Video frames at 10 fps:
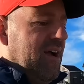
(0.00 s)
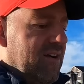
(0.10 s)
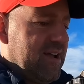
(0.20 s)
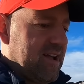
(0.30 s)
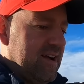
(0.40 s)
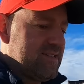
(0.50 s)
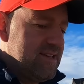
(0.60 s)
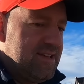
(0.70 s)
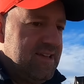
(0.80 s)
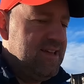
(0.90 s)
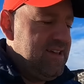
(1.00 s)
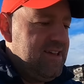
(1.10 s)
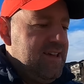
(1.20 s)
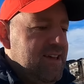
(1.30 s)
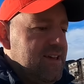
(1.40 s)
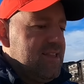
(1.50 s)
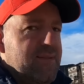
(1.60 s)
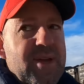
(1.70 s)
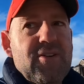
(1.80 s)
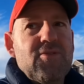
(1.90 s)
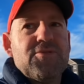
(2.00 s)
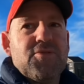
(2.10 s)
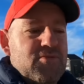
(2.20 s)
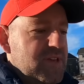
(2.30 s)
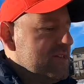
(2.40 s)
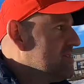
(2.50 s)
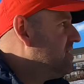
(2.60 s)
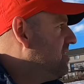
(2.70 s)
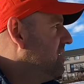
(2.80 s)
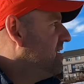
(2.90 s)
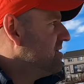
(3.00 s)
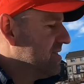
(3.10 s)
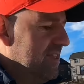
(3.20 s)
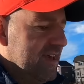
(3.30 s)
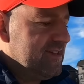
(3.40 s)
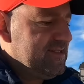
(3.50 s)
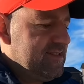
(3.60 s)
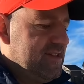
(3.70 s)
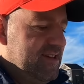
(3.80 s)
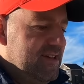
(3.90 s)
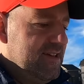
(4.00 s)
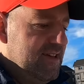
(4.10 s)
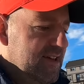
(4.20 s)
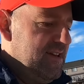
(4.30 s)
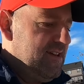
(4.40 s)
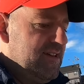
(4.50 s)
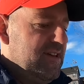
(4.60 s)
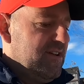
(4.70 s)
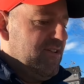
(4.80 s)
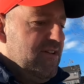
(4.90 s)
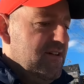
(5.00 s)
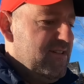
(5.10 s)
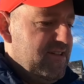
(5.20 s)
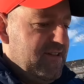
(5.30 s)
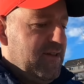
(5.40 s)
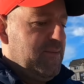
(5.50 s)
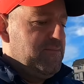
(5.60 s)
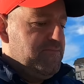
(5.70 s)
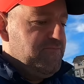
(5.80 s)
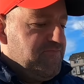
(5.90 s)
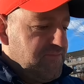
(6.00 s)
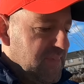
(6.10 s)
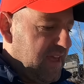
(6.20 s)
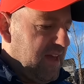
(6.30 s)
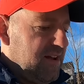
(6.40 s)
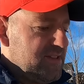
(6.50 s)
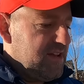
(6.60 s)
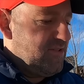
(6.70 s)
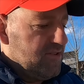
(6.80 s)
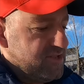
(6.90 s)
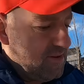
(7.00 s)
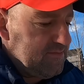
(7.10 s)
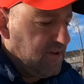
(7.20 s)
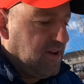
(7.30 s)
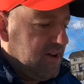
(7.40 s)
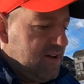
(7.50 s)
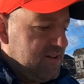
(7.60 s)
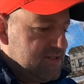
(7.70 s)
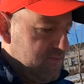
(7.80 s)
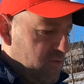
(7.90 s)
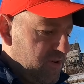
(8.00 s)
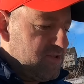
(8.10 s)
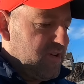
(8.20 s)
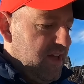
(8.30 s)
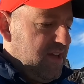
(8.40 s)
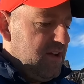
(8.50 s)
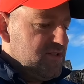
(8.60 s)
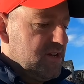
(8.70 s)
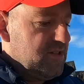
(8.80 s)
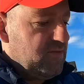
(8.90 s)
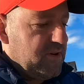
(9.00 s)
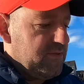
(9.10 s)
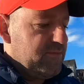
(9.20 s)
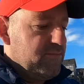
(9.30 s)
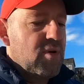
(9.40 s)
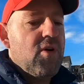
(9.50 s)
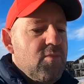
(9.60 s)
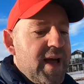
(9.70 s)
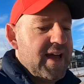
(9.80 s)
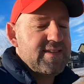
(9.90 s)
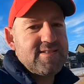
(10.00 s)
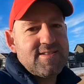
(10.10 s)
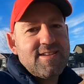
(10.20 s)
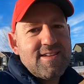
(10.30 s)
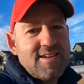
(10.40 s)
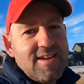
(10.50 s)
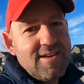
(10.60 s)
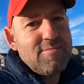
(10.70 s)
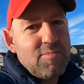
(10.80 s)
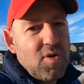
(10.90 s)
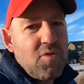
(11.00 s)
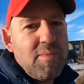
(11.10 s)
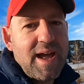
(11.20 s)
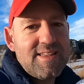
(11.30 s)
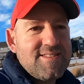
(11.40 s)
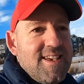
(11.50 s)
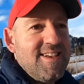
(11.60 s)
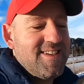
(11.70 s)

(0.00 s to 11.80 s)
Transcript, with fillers: All right, guys, let me go through this list here and I'll tell you some uh, some words. Okay, here's another one, bromance. Bromance.